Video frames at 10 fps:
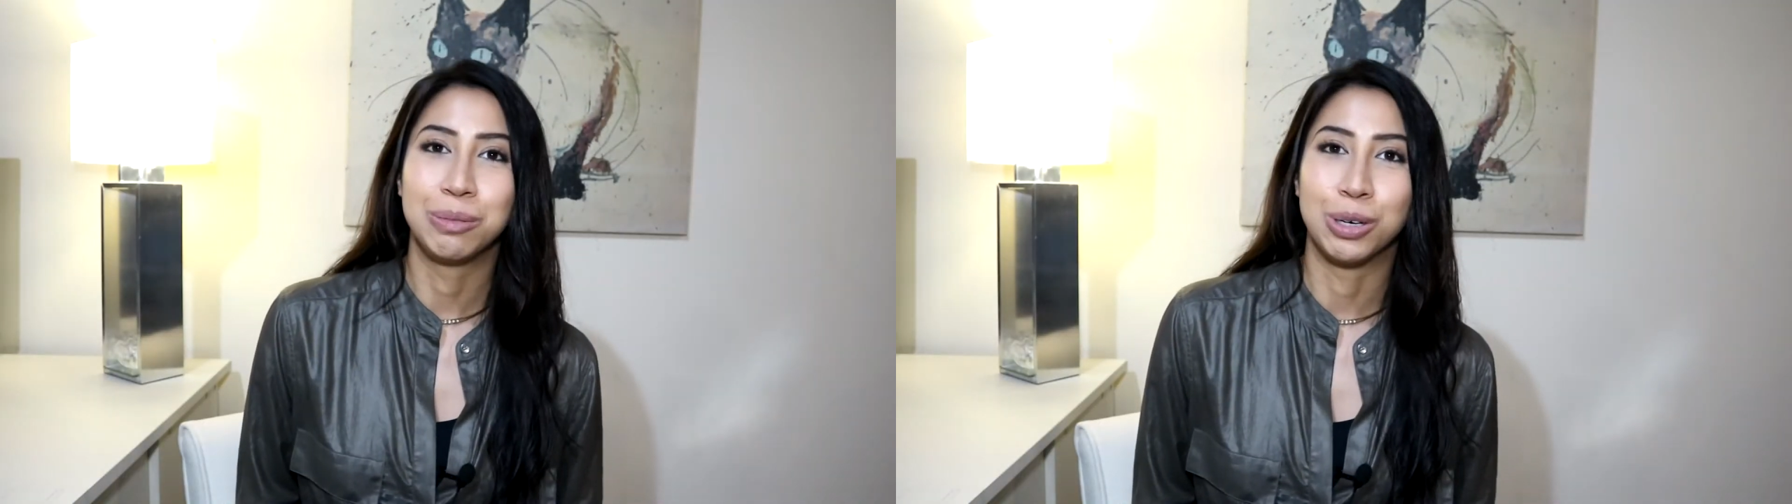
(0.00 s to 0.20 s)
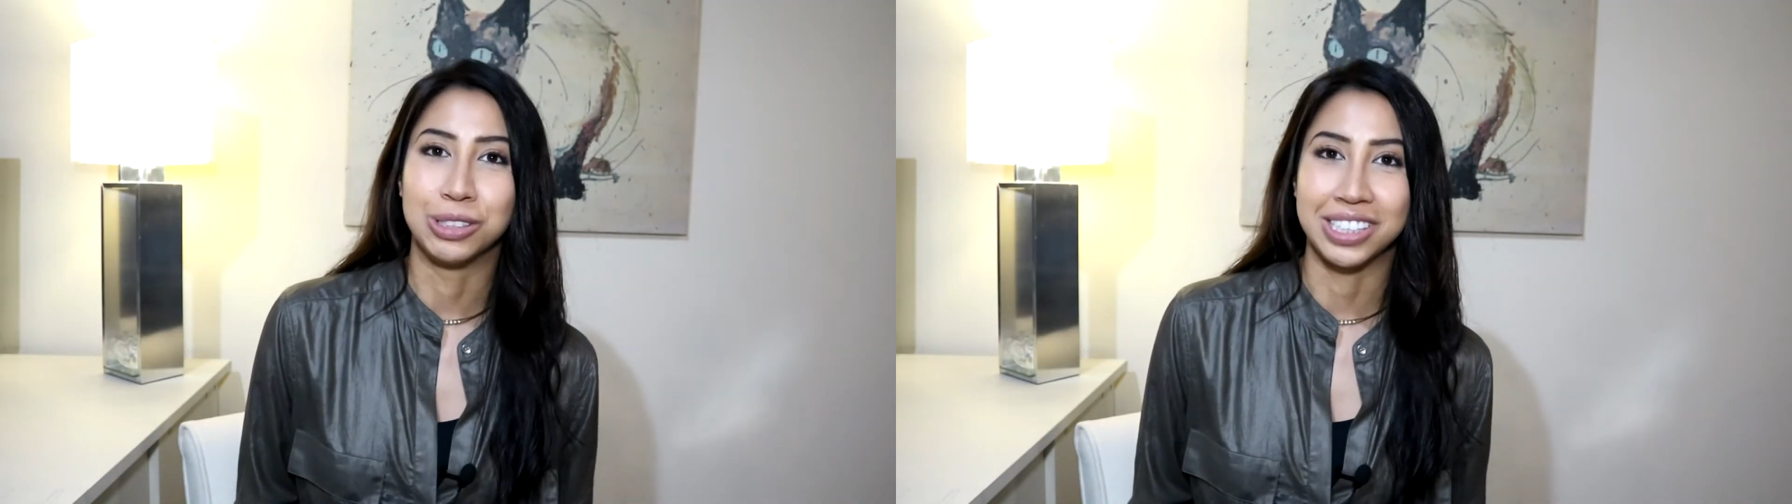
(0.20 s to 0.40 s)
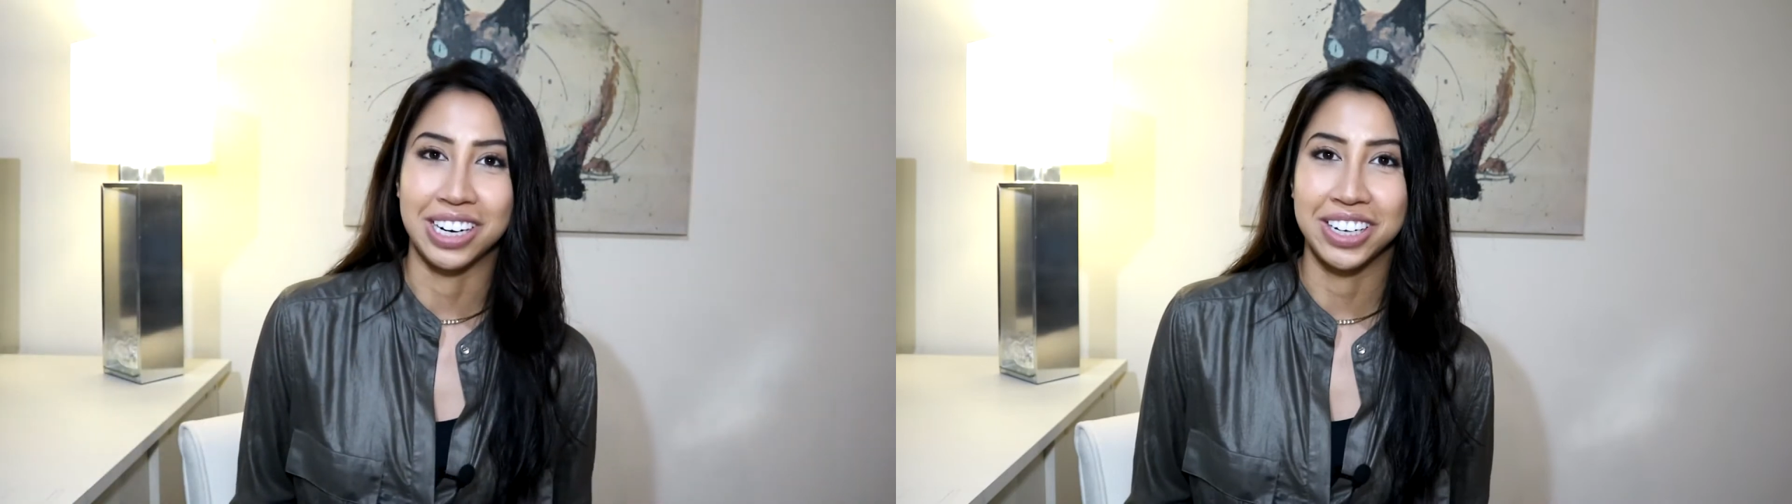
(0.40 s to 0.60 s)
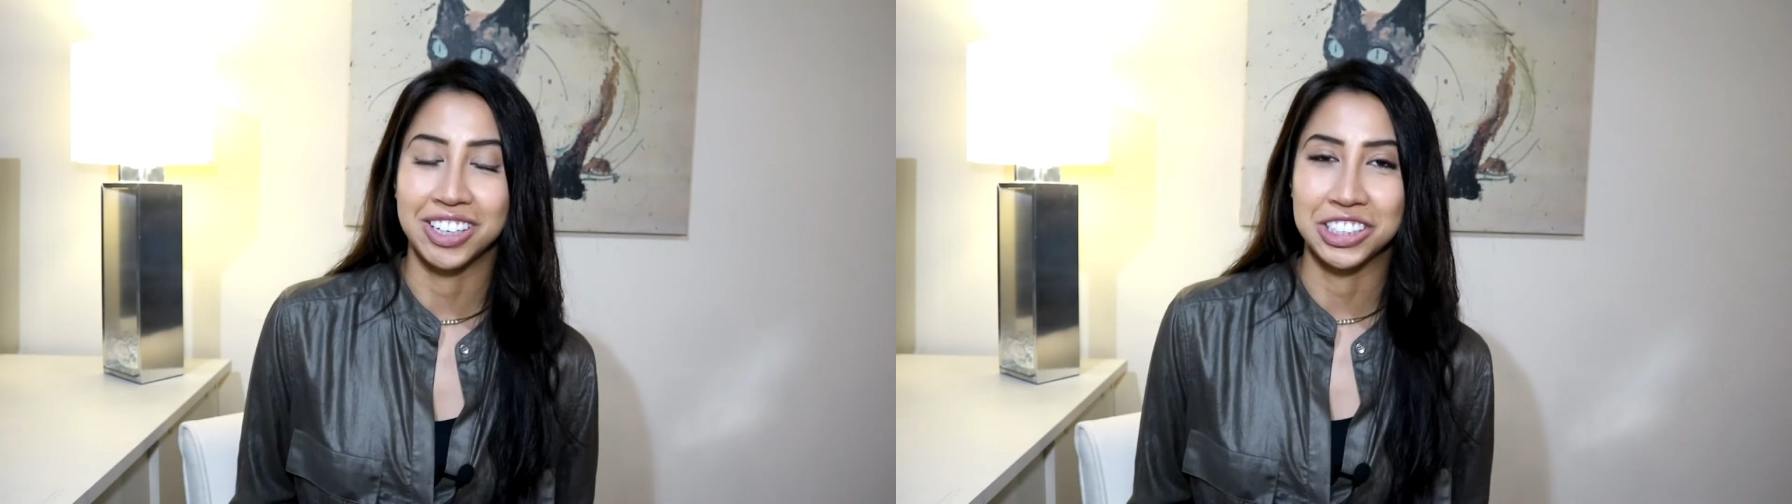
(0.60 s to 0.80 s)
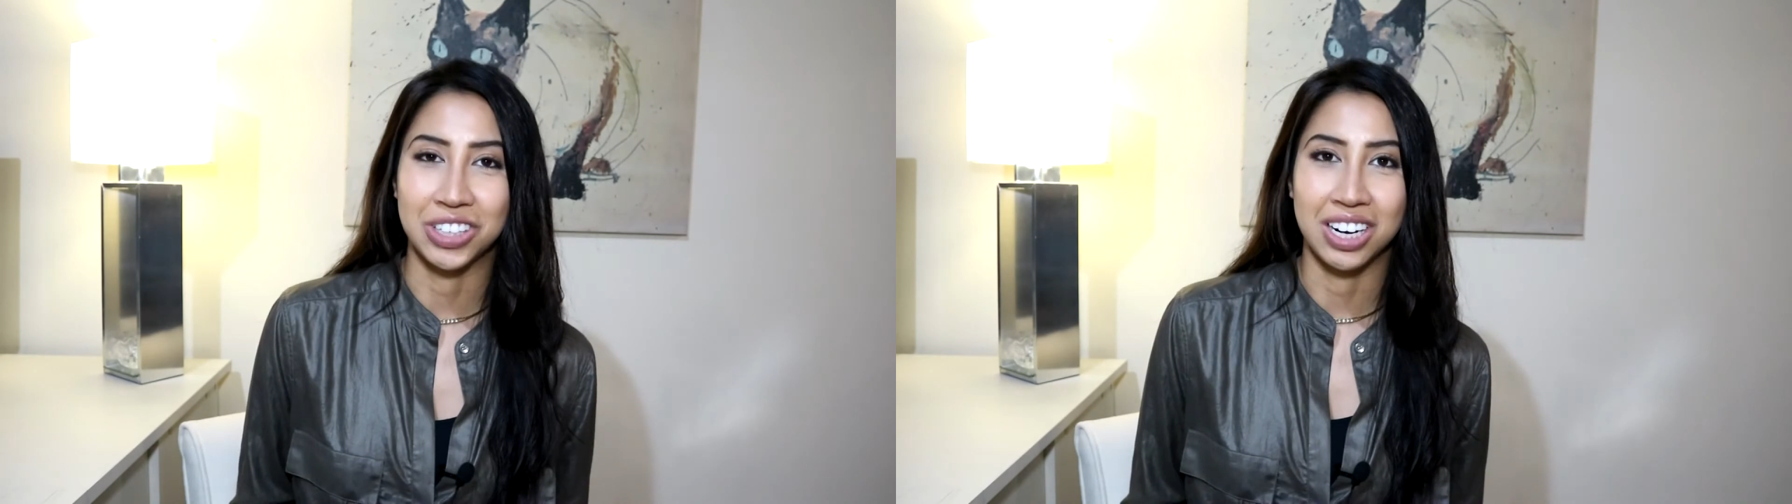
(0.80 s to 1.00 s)

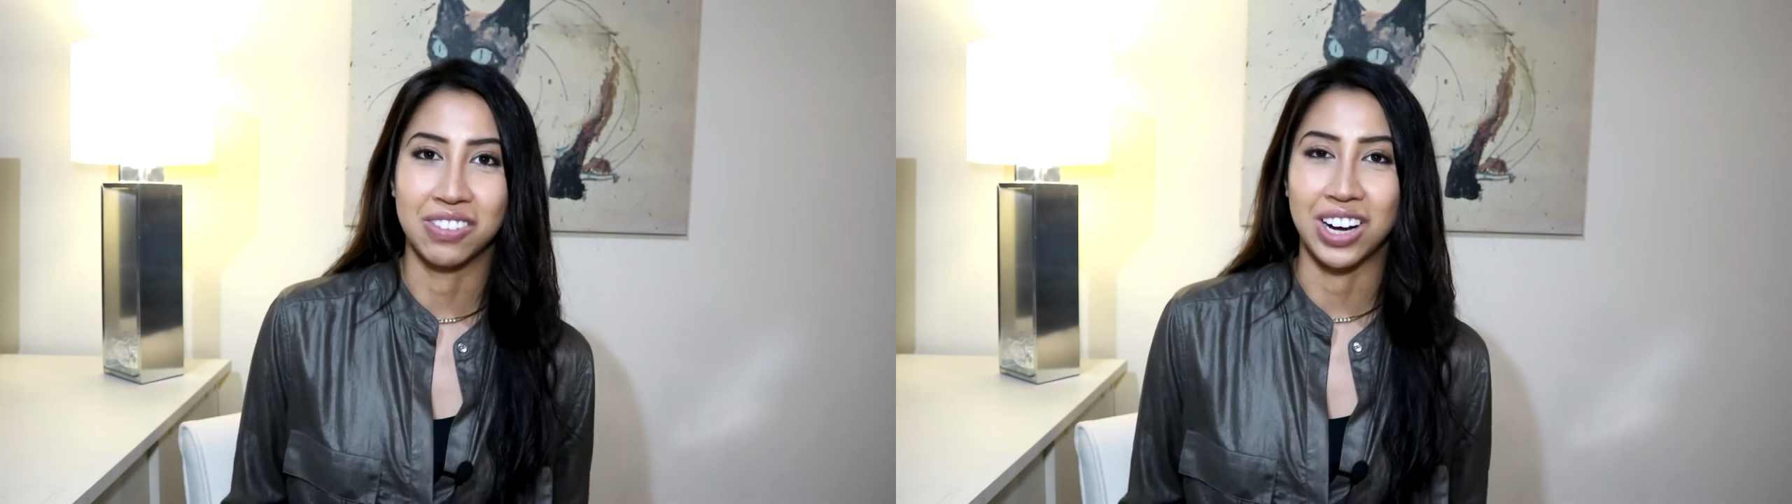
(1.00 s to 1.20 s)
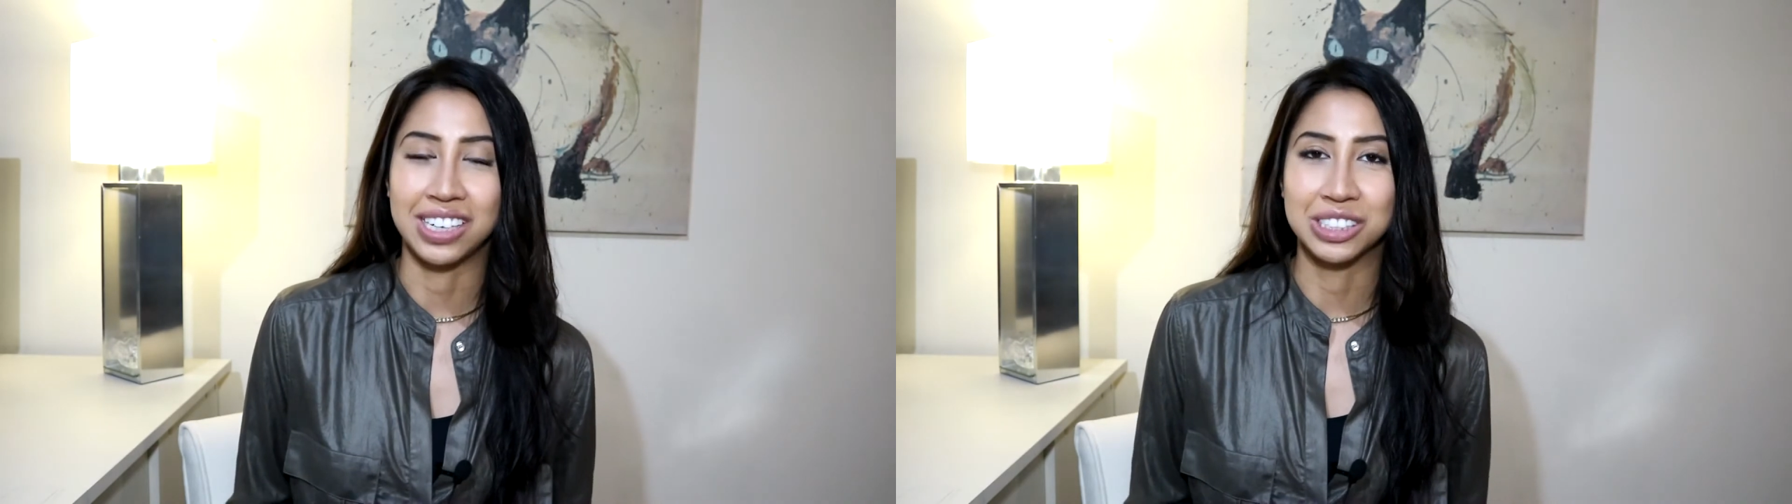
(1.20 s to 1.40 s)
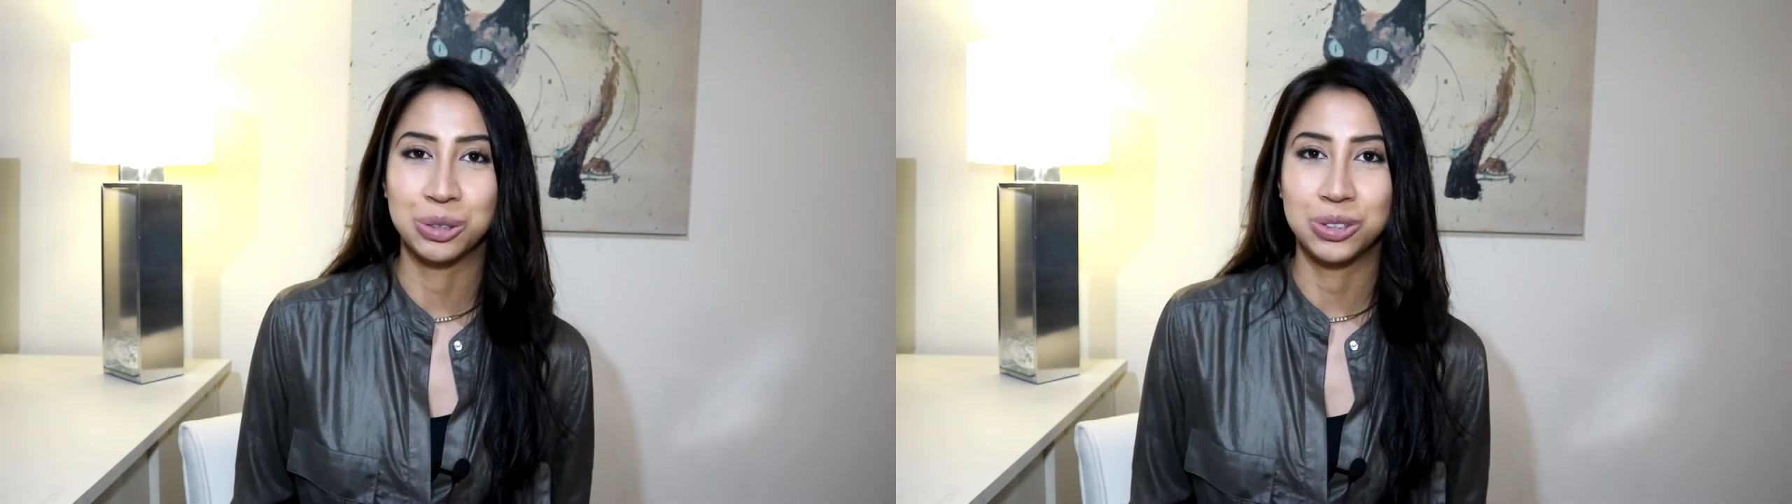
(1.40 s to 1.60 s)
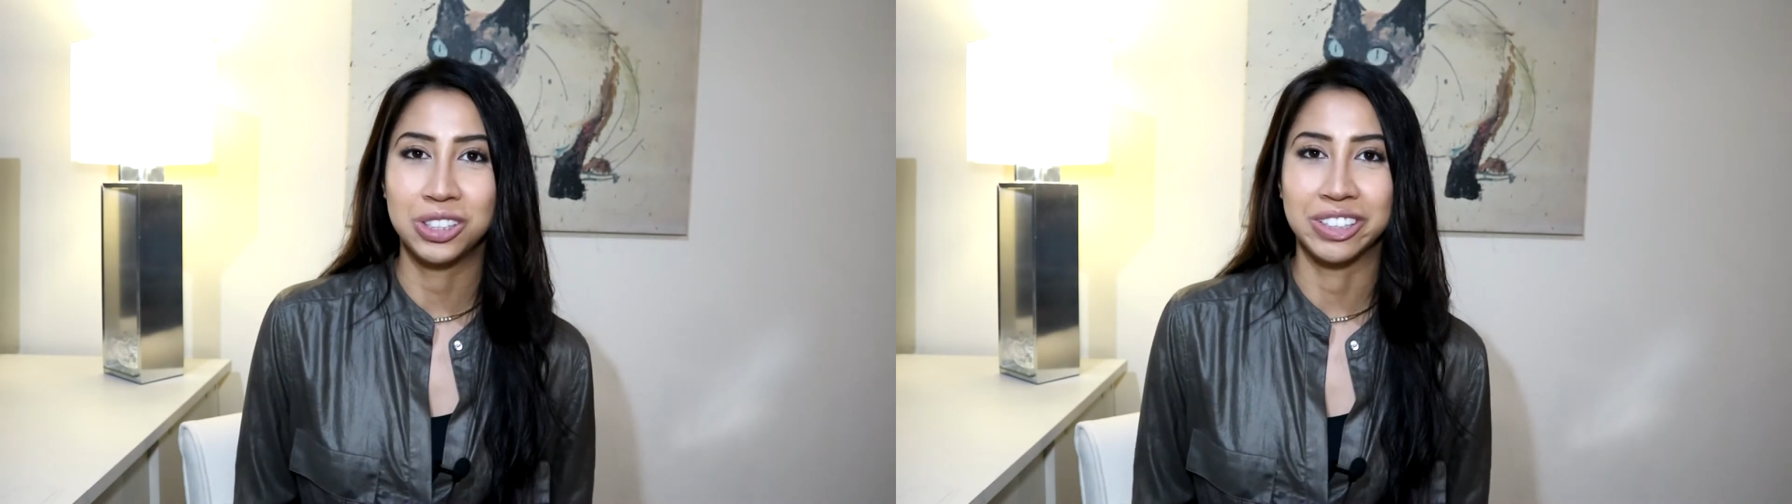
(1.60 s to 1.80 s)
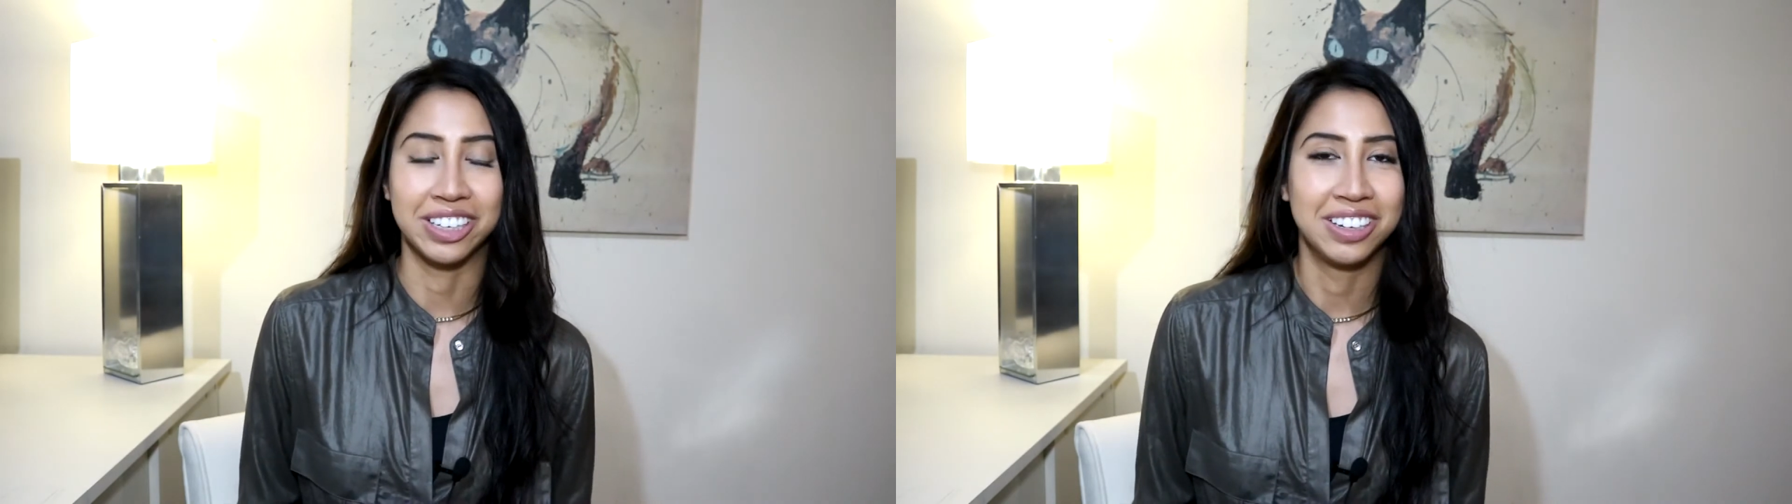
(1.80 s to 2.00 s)
post-secondary straight out of high
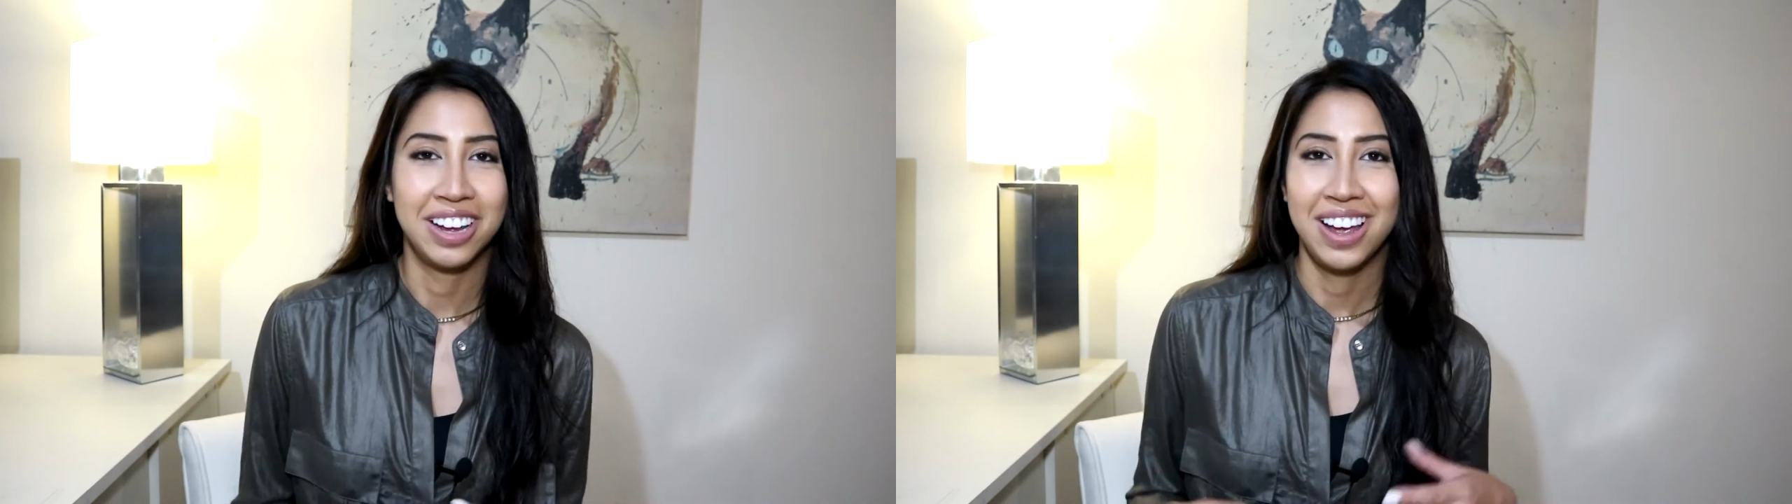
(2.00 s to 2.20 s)
school, like,